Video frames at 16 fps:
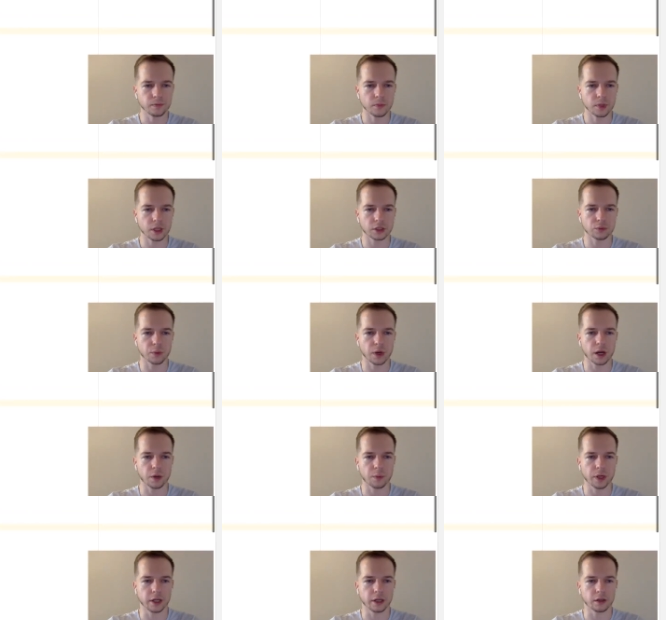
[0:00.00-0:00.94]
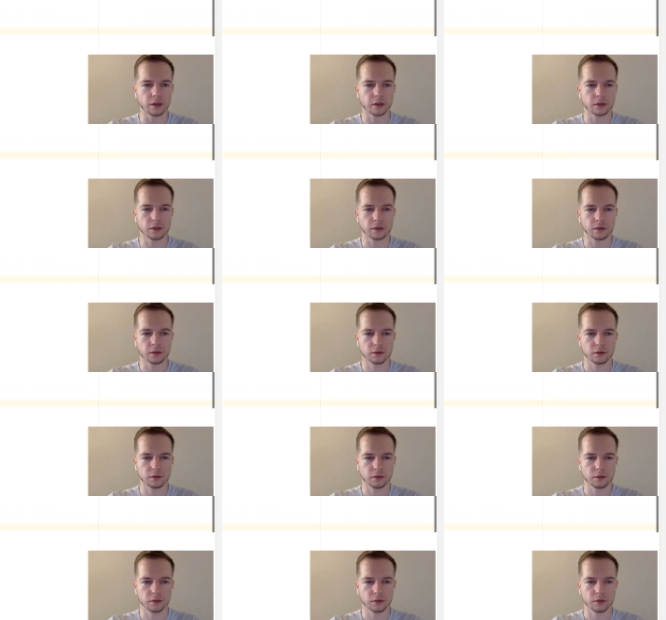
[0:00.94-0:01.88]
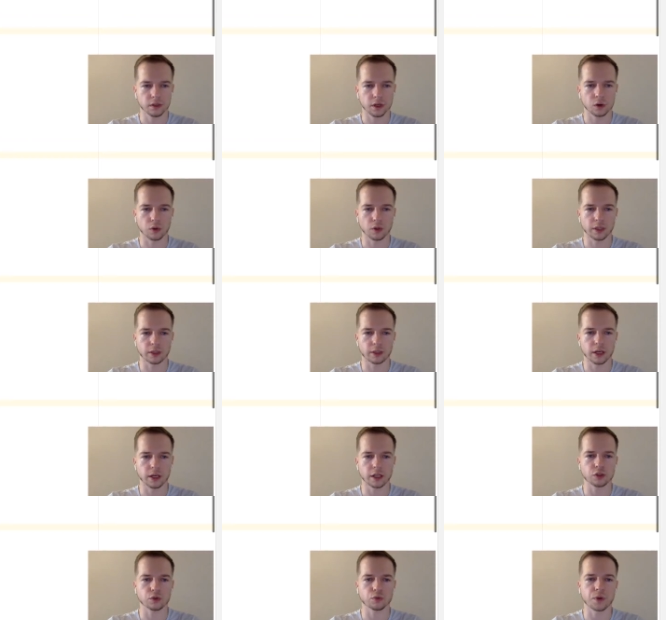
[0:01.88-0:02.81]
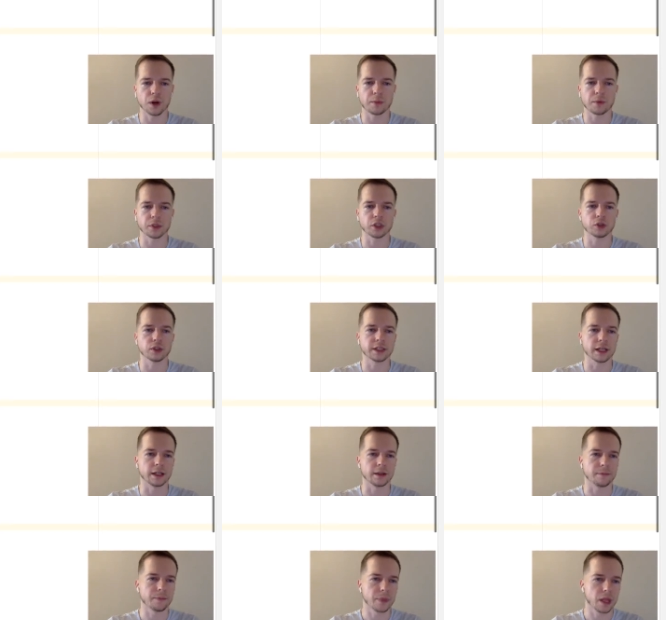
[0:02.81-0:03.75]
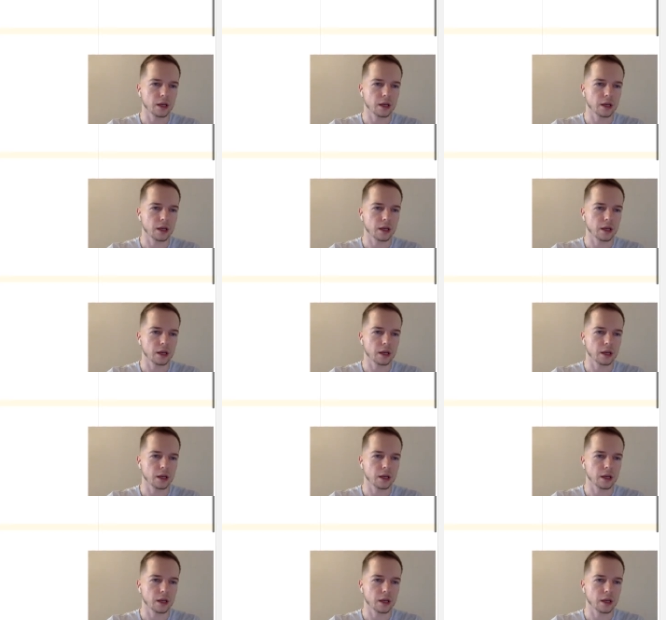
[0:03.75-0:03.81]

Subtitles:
That's why we are calling has own property on the set.